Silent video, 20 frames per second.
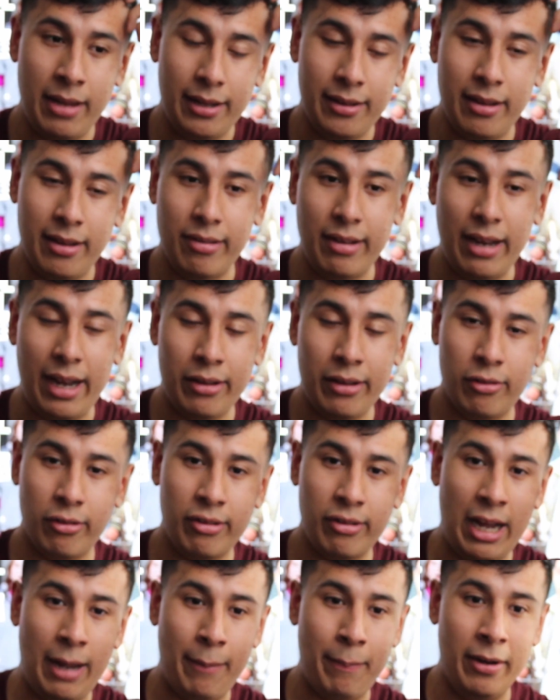disasters
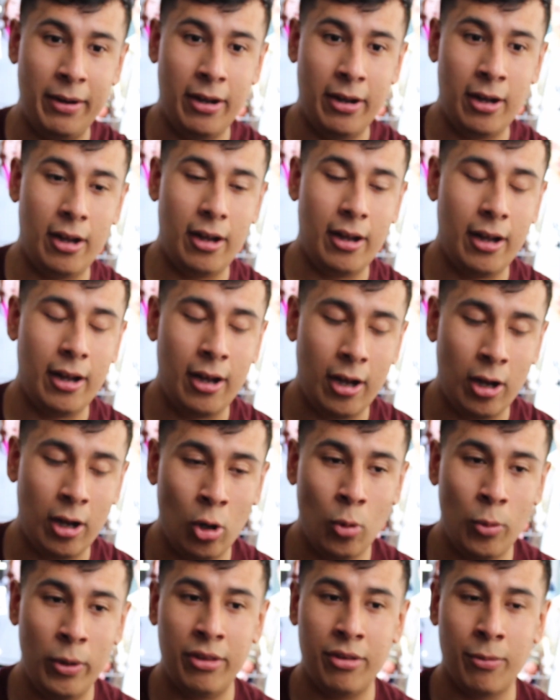happen
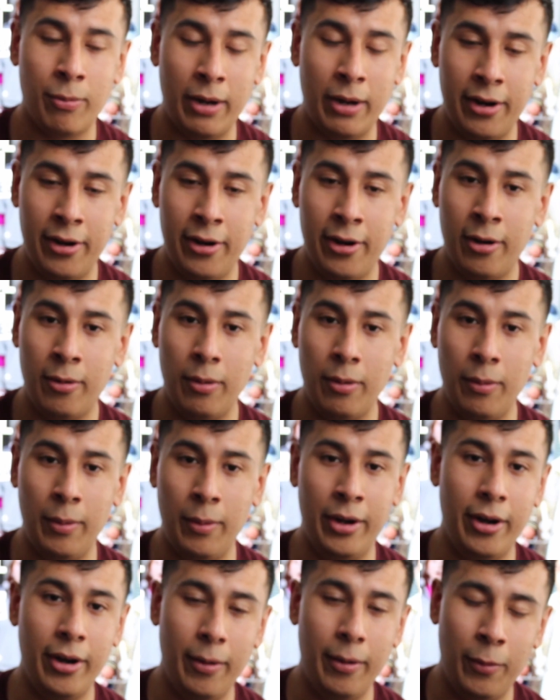always around her
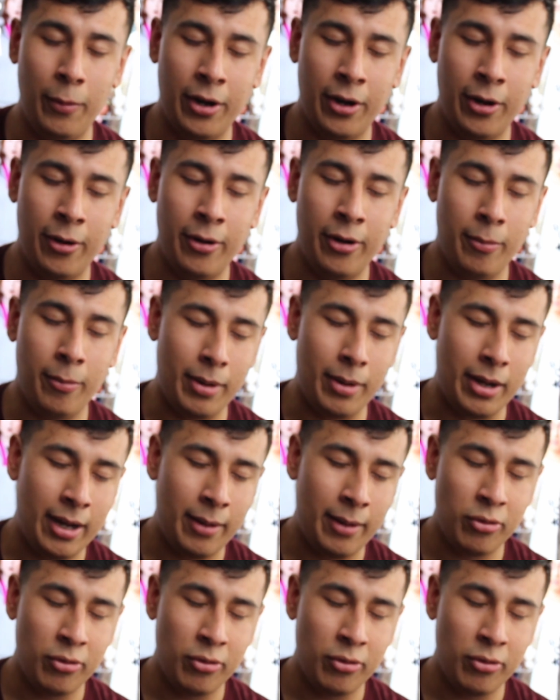with her and her mom.